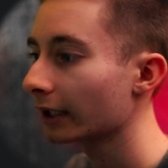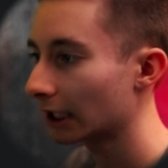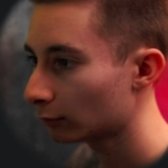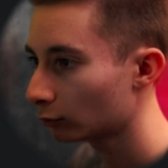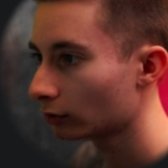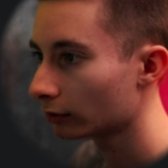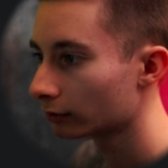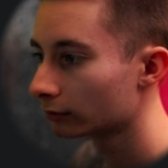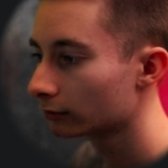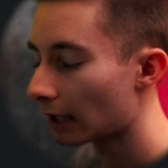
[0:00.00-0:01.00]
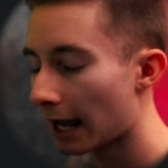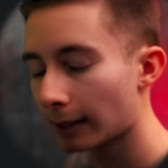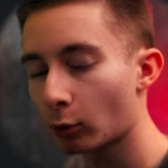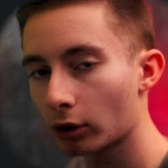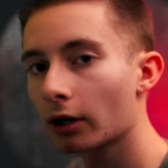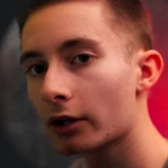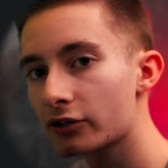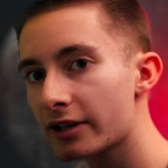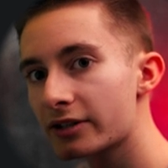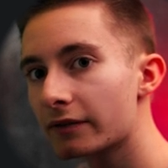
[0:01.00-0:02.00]
it would add more
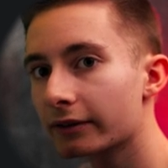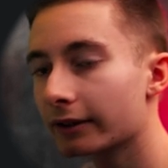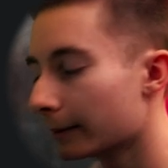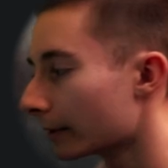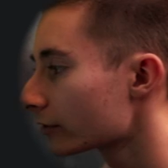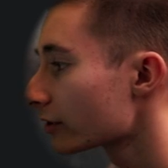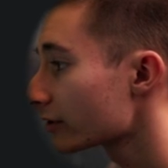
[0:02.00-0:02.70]
contrast into the image.